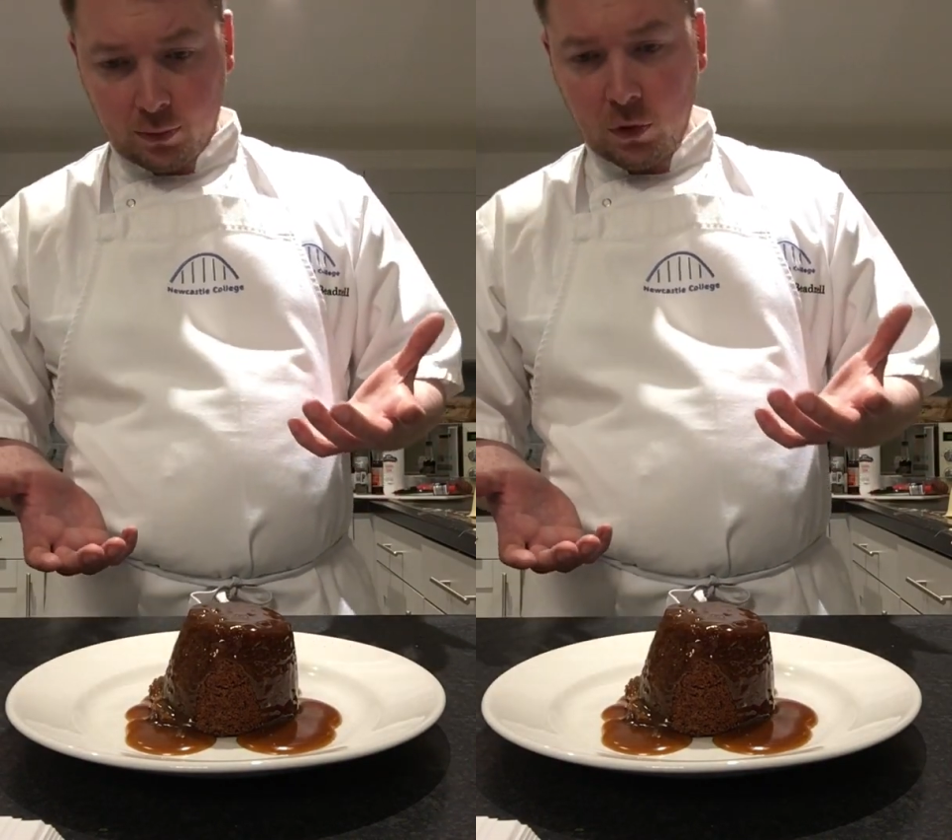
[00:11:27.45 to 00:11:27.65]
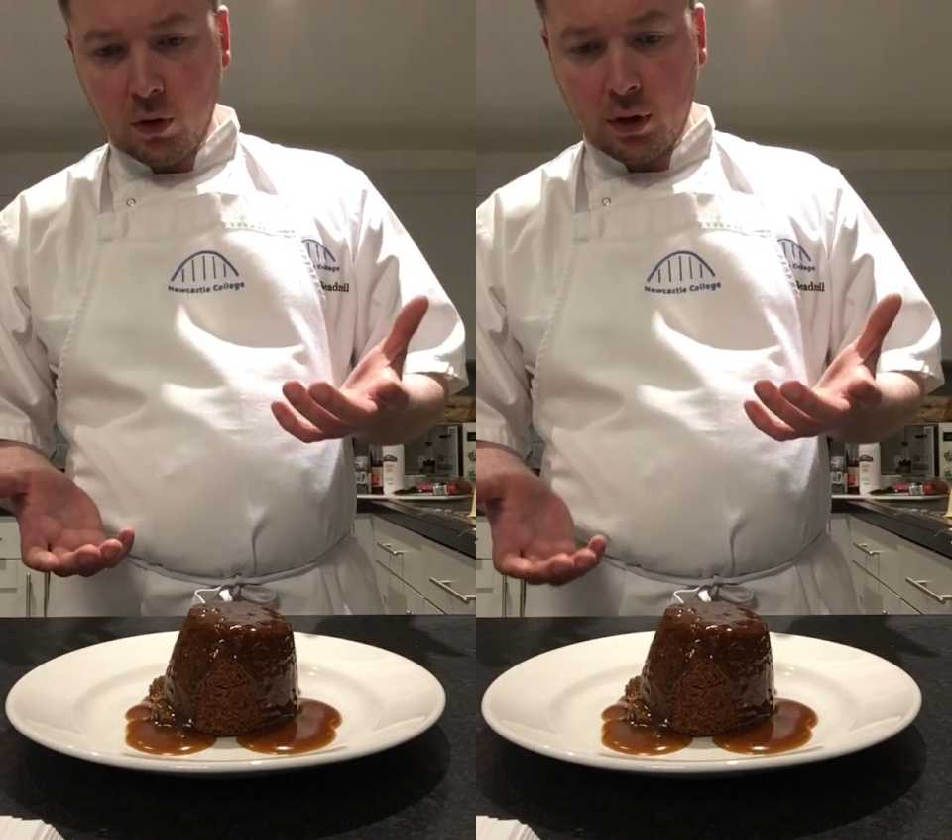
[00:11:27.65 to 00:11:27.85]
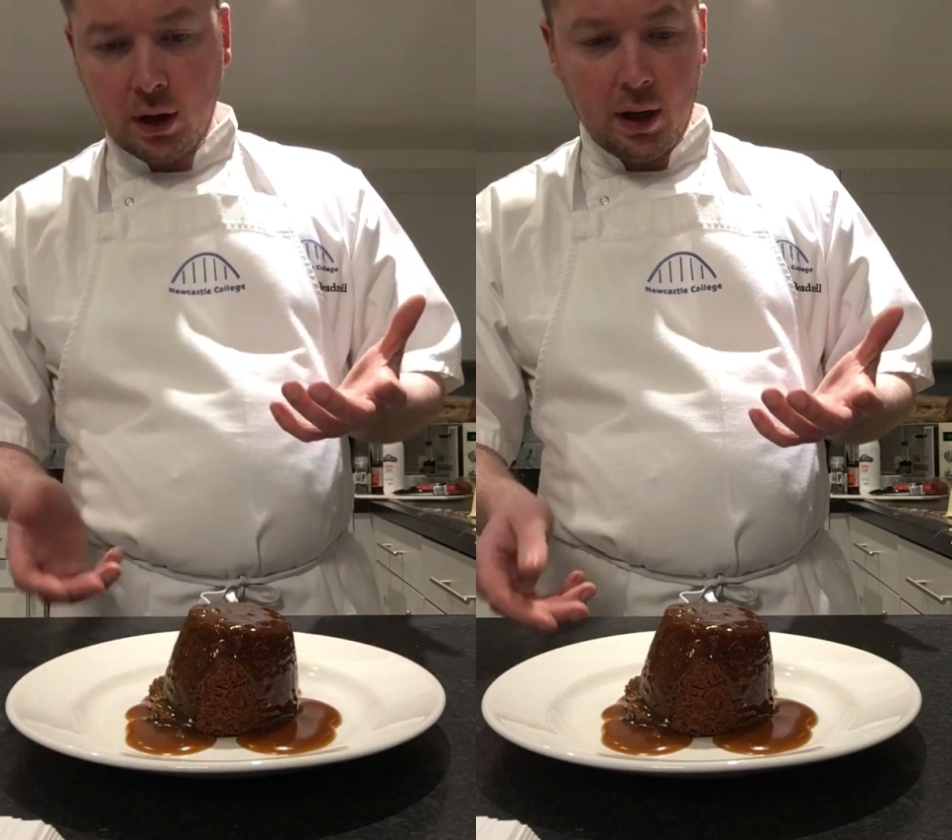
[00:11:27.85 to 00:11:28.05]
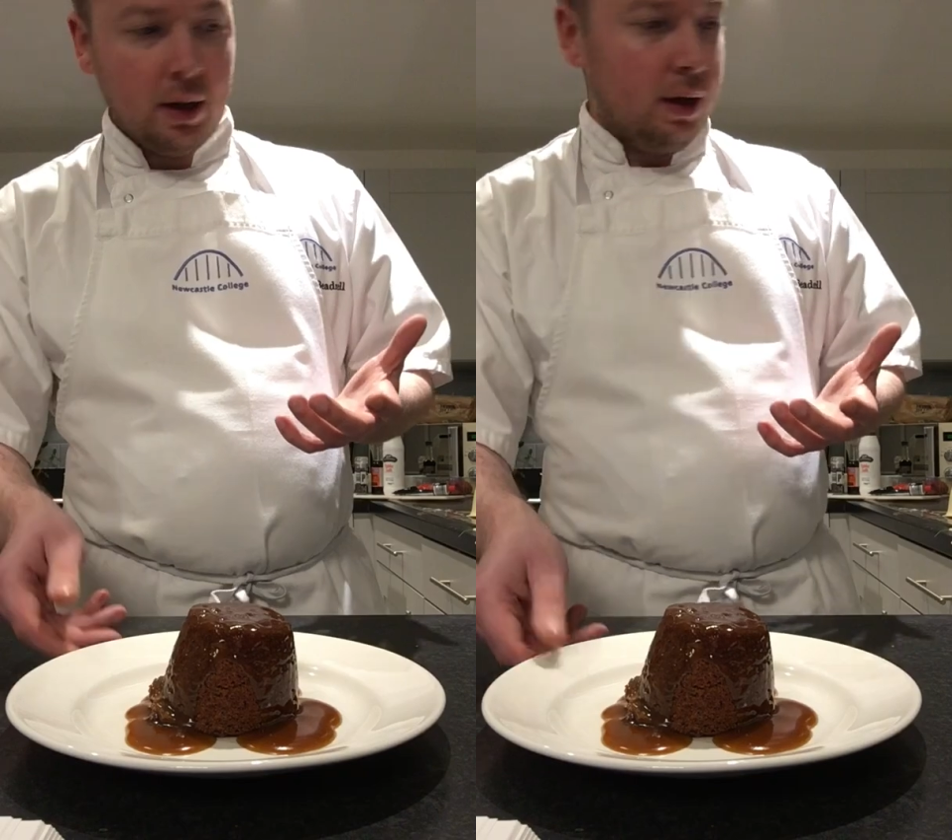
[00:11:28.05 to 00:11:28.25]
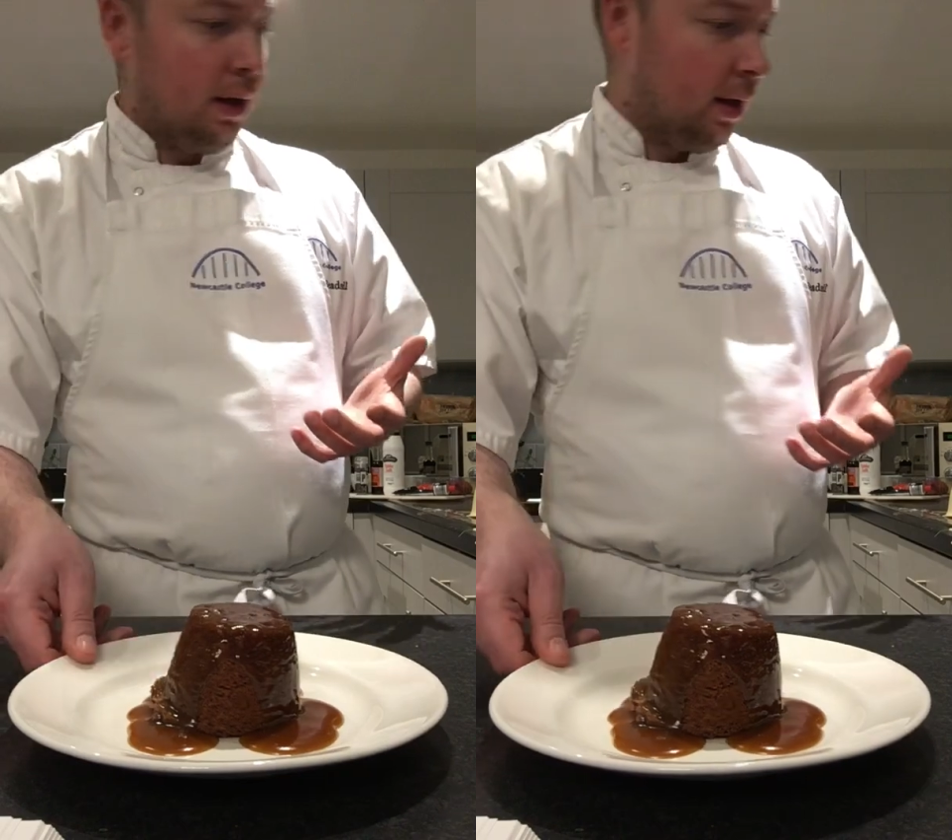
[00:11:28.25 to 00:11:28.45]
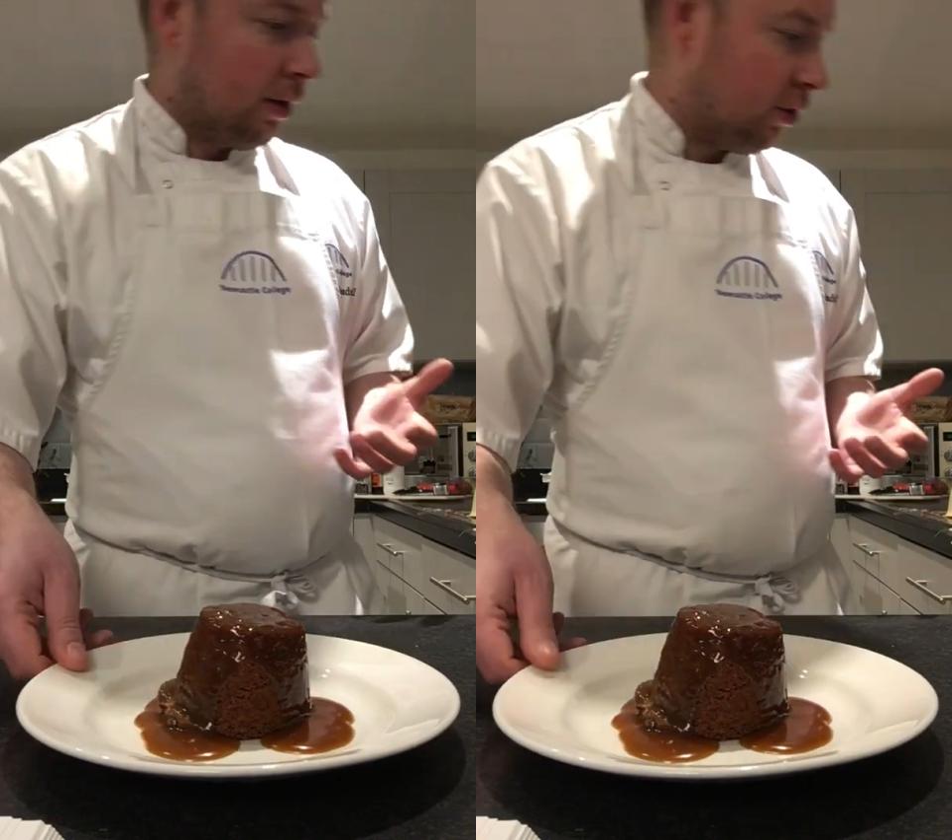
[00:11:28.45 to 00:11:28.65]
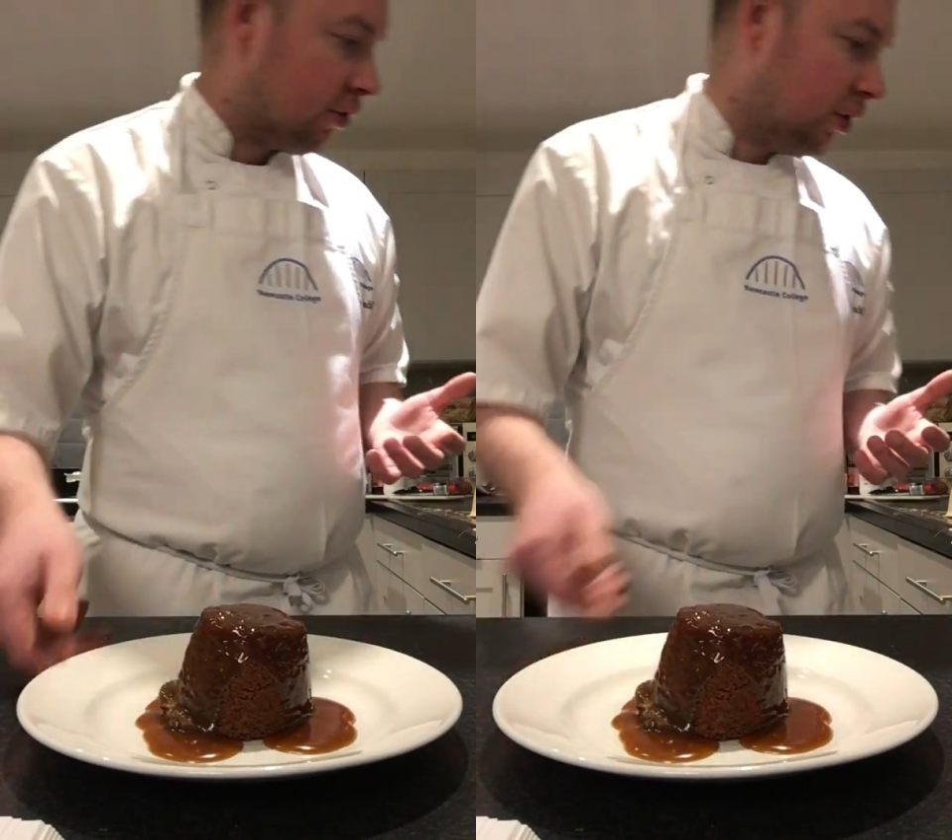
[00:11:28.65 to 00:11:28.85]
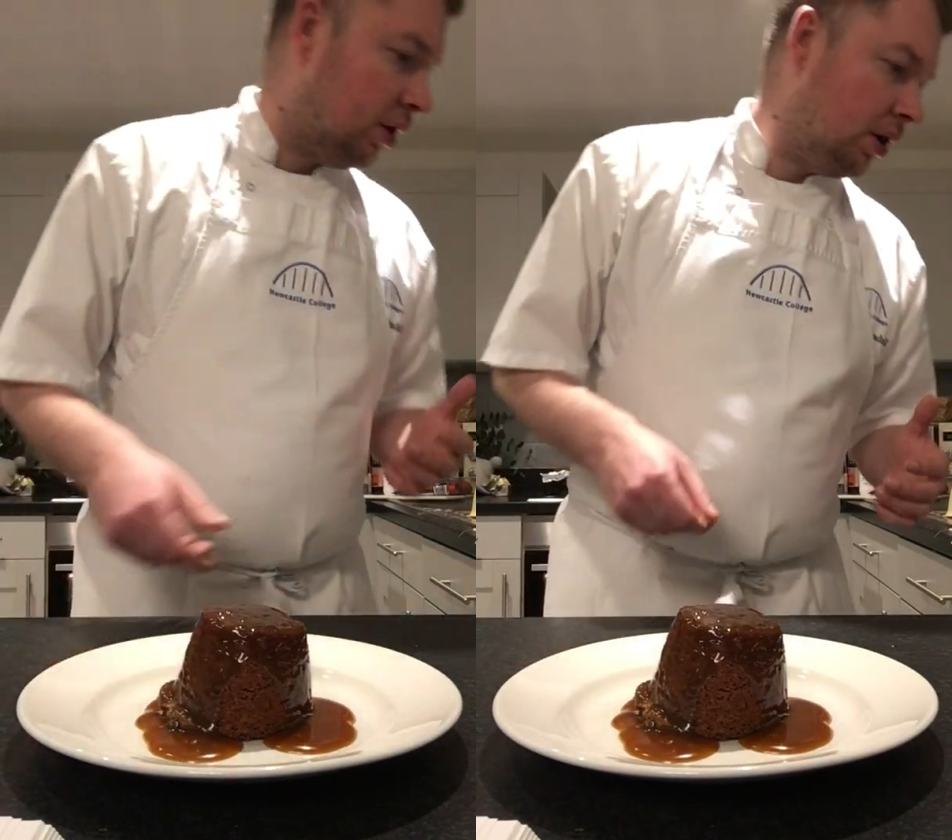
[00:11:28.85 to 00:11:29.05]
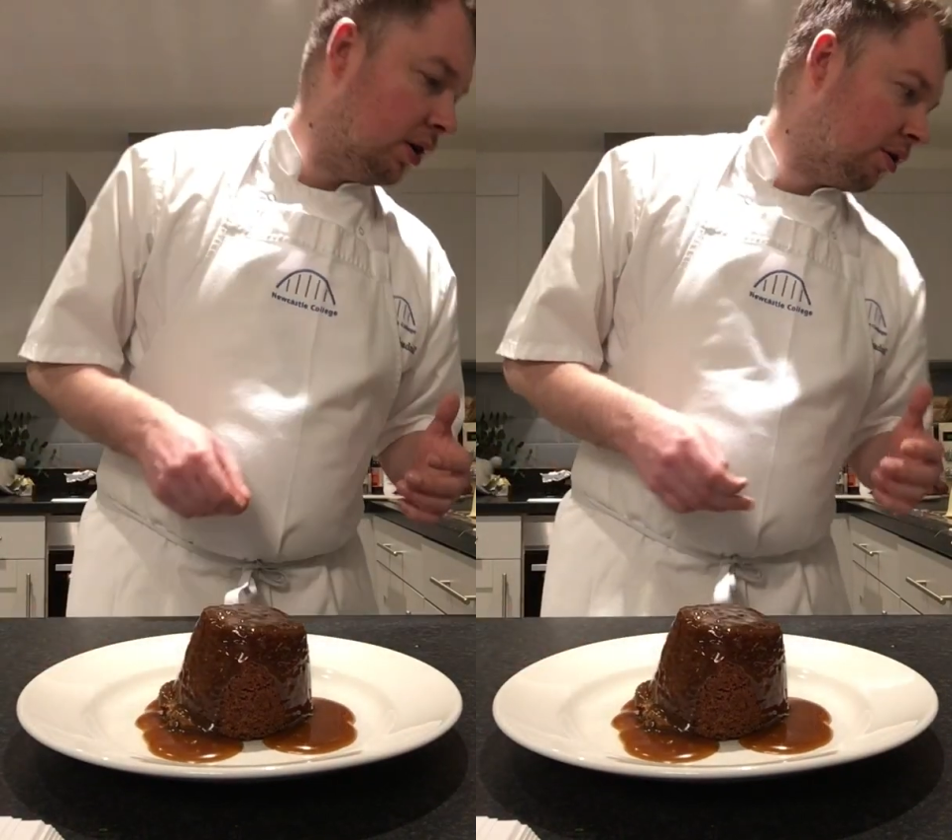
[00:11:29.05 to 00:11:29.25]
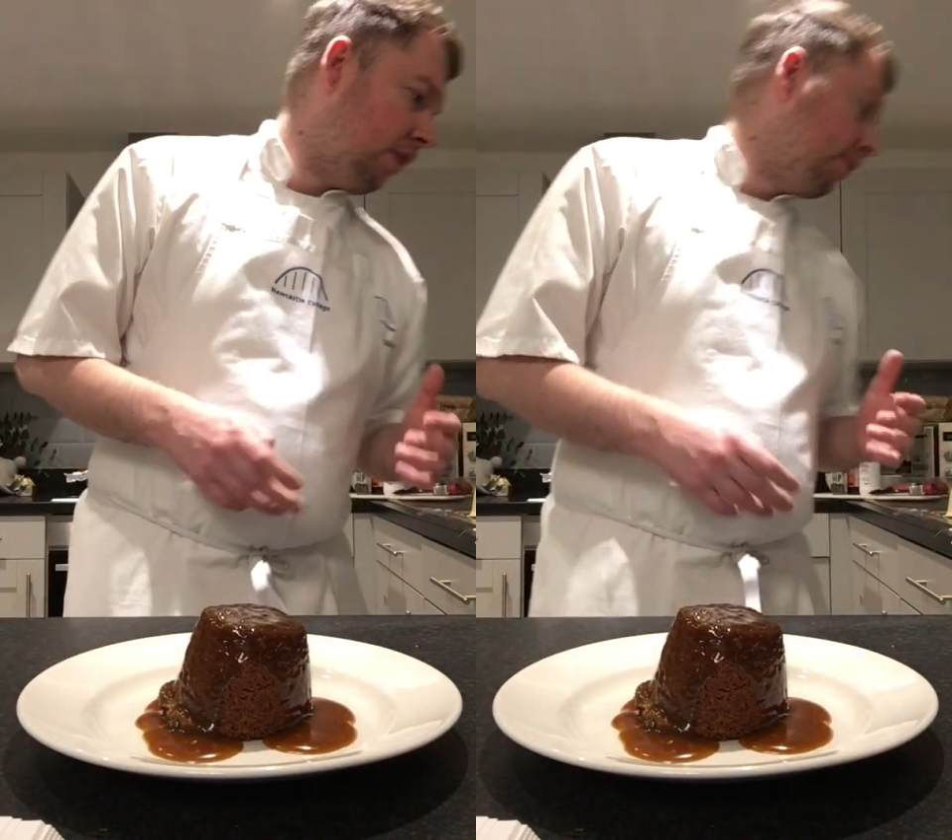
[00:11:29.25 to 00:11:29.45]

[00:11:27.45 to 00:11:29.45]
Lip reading: Okay, just gonna grab a